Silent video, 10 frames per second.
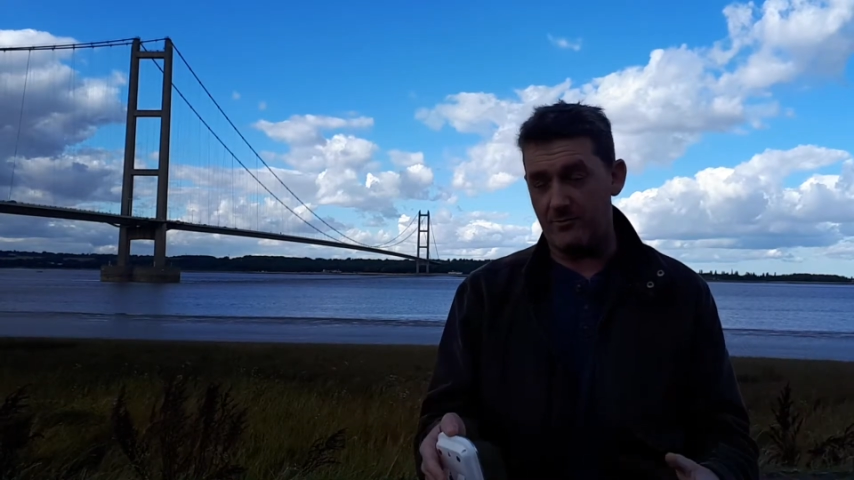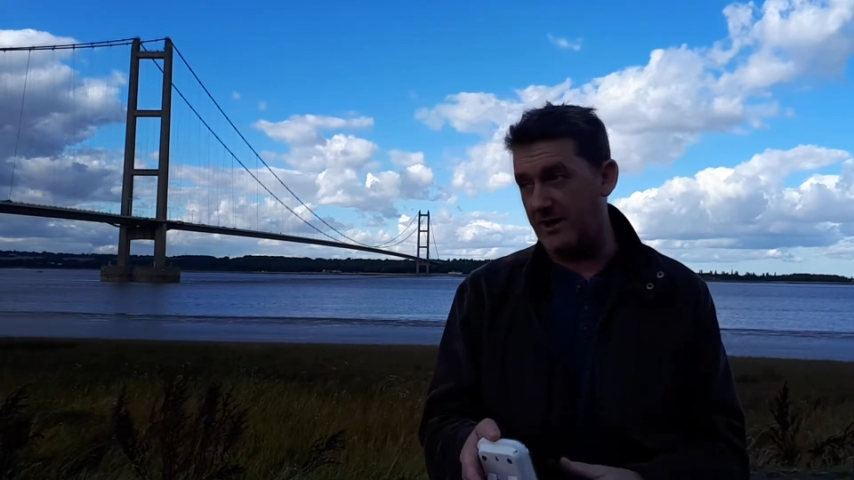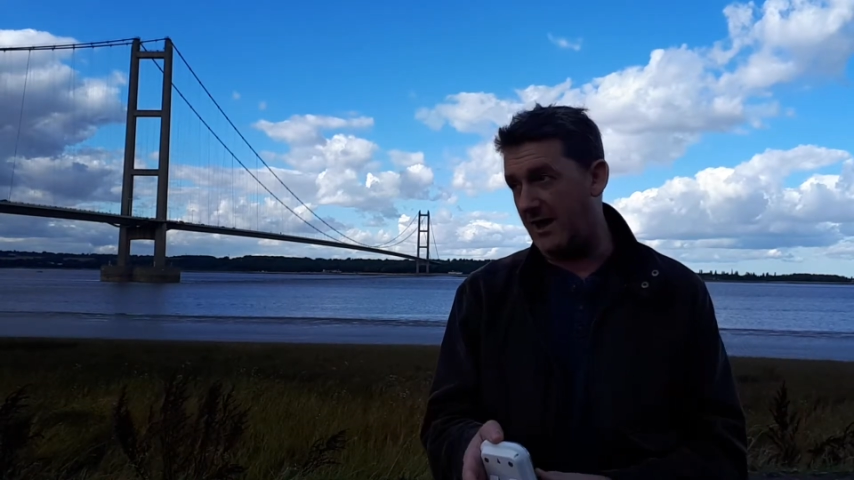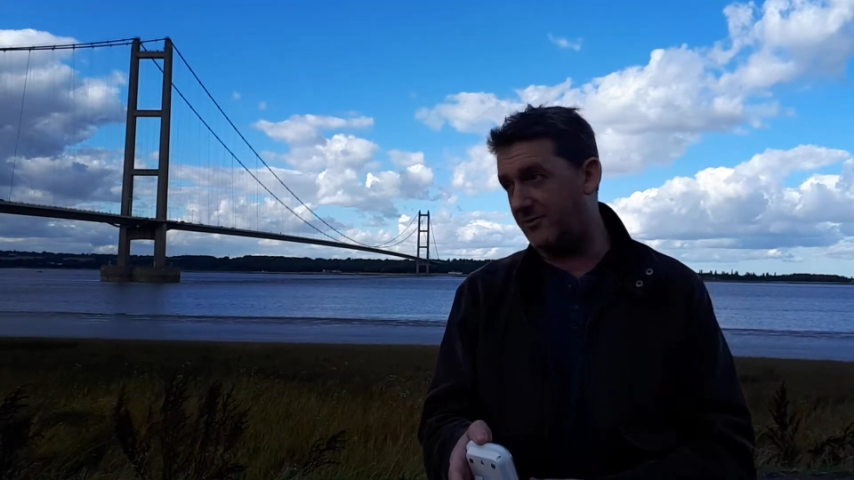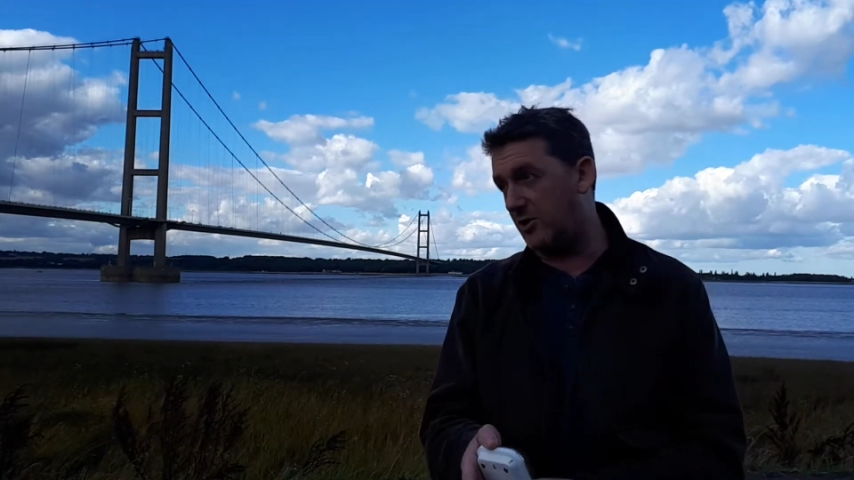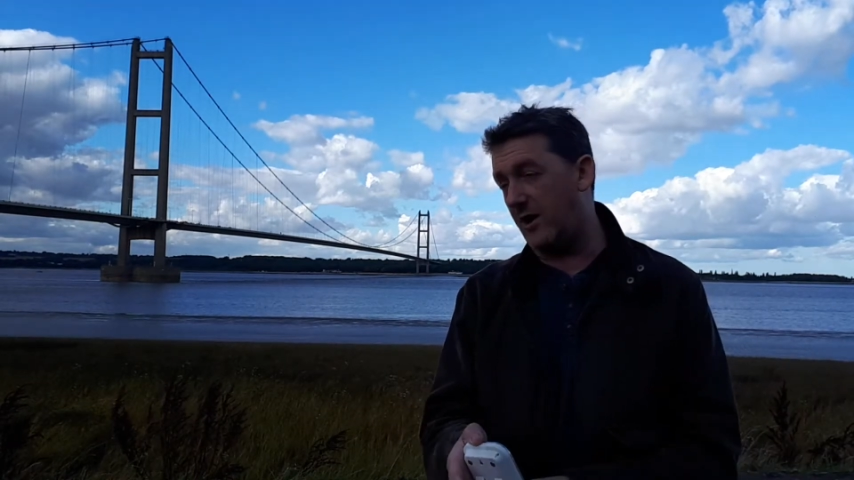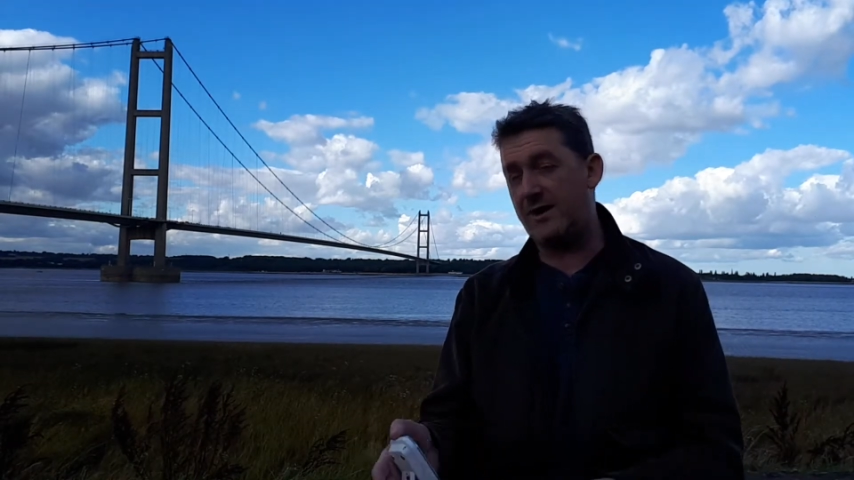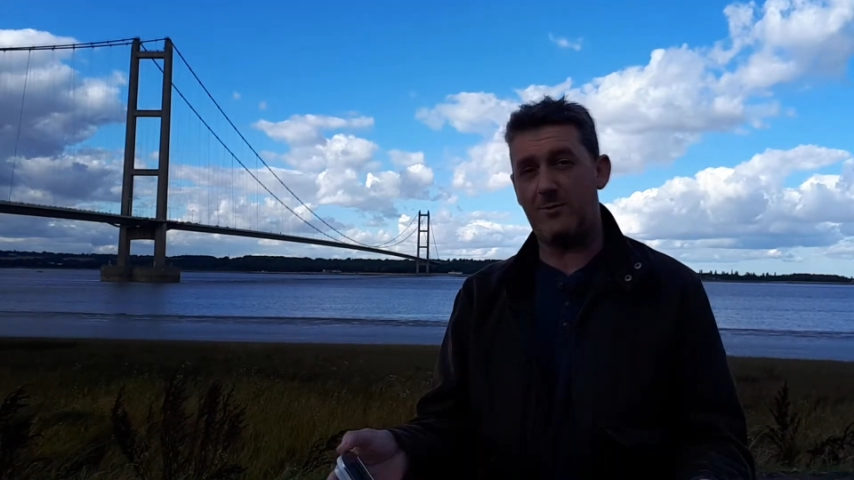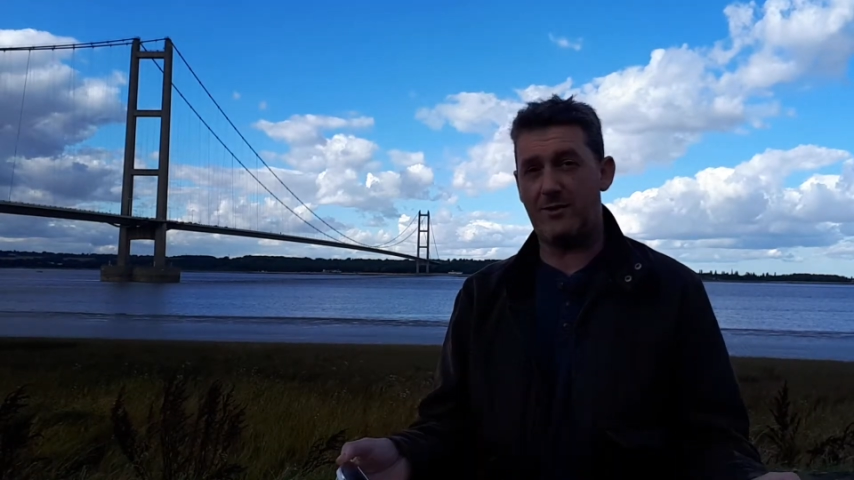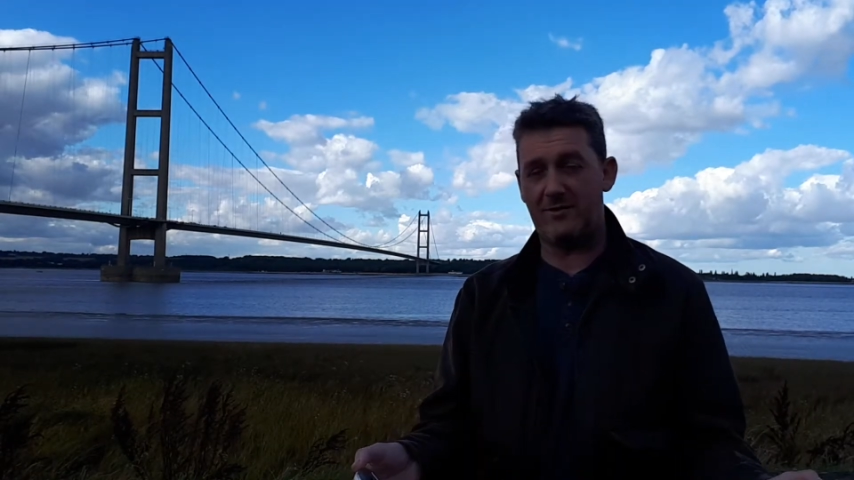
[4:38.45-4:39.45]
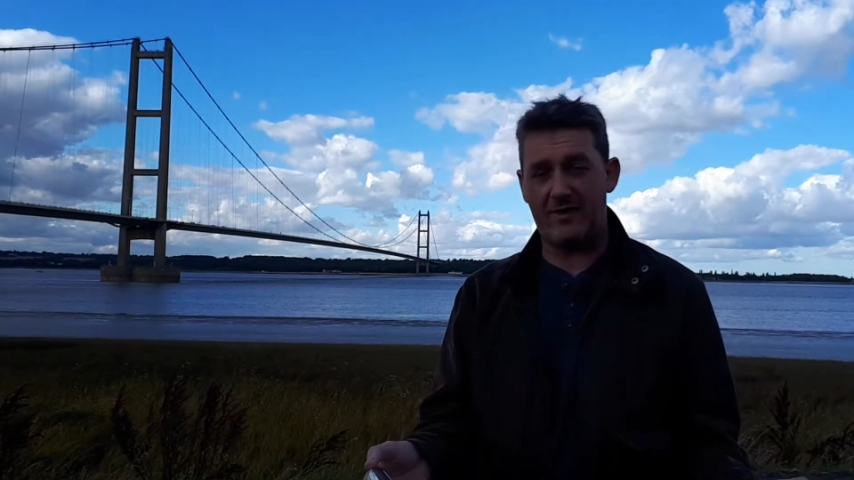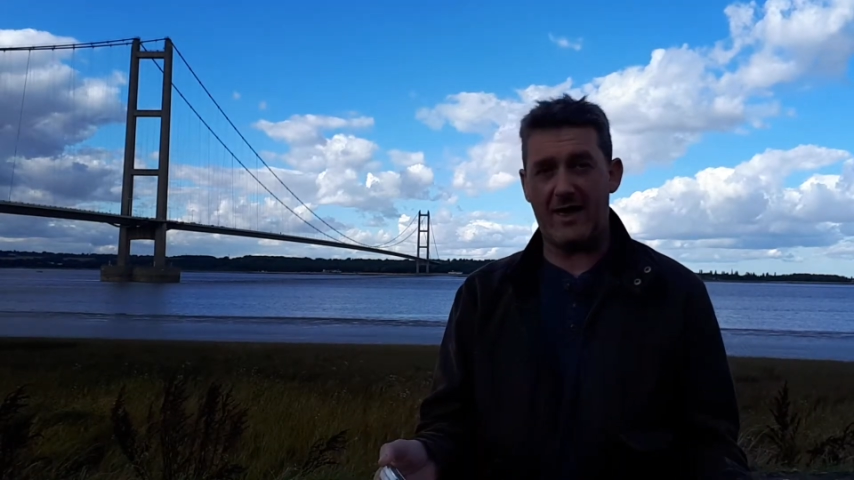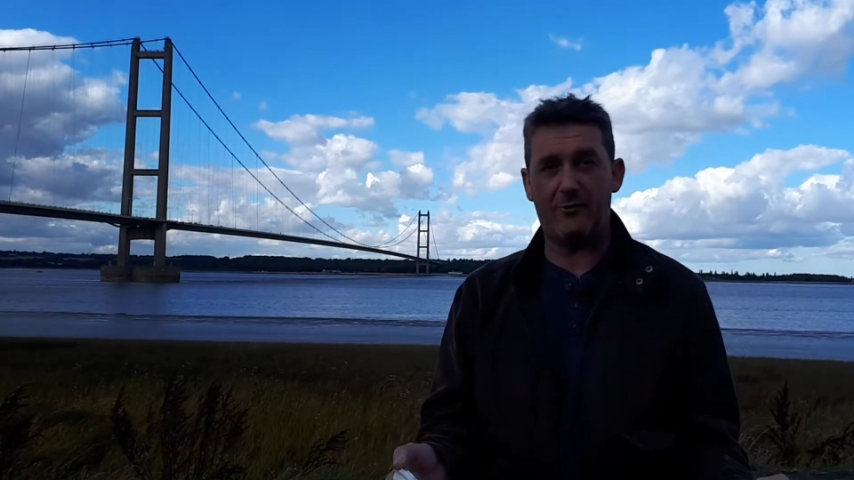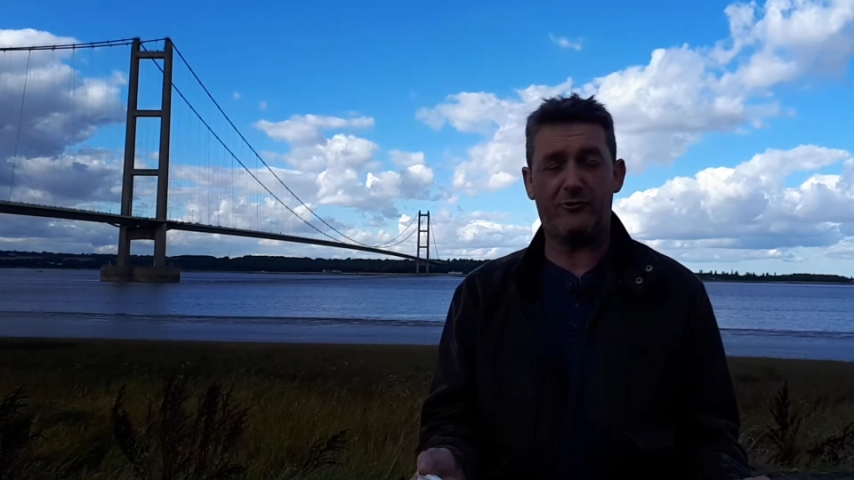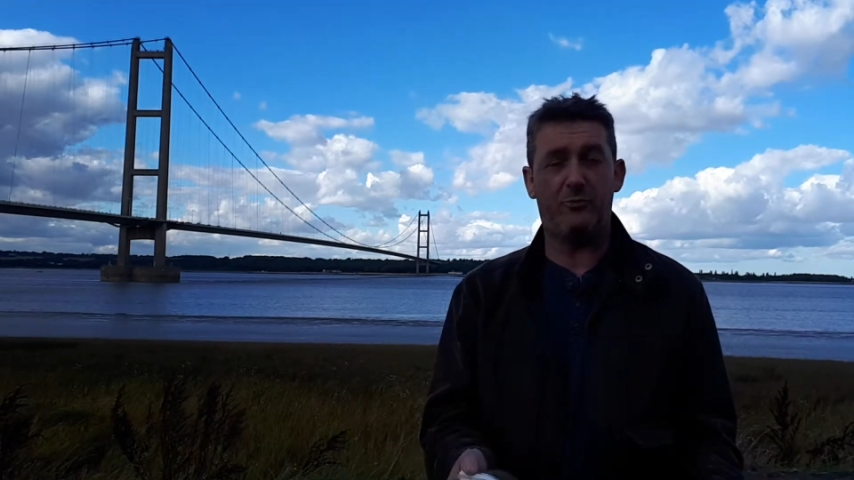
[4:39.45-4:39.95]
and we haven't got anywhere in the
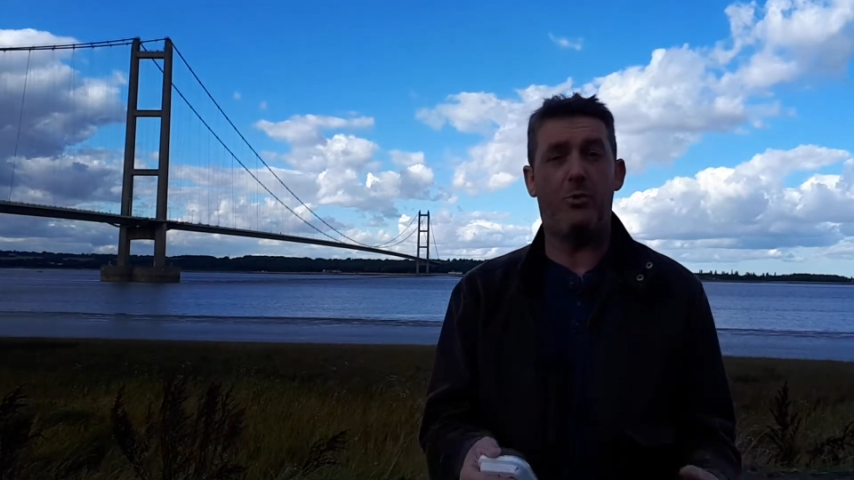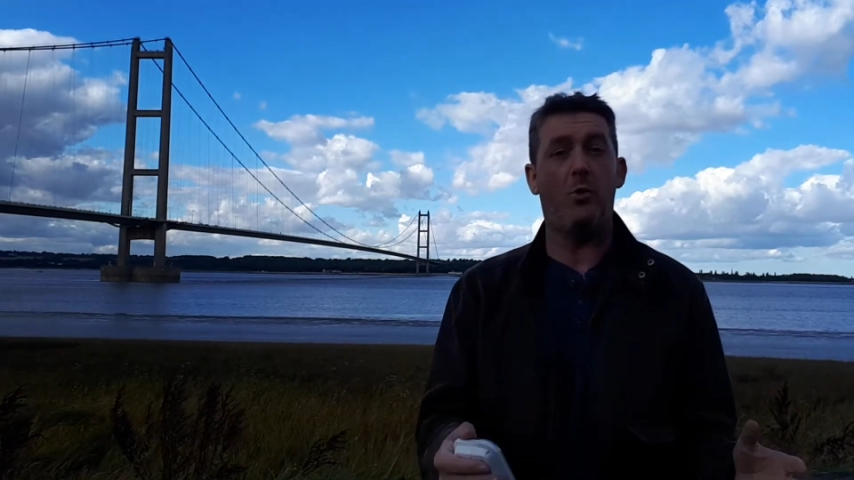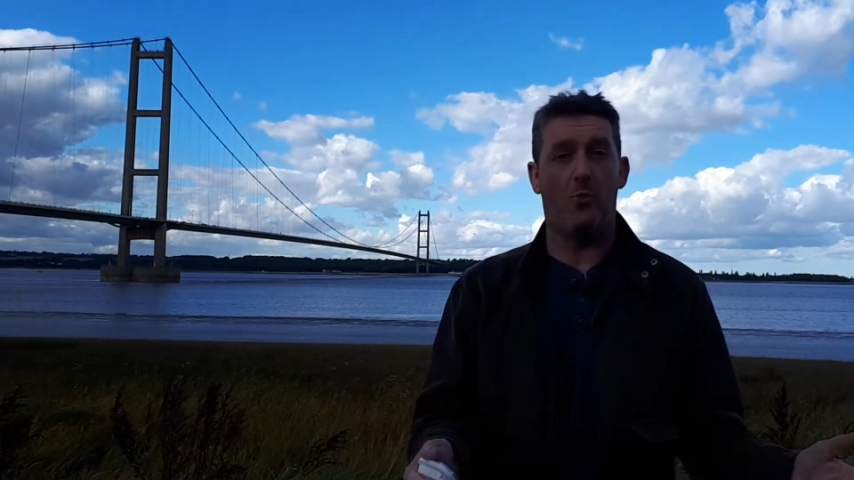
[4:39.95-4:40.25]
house to put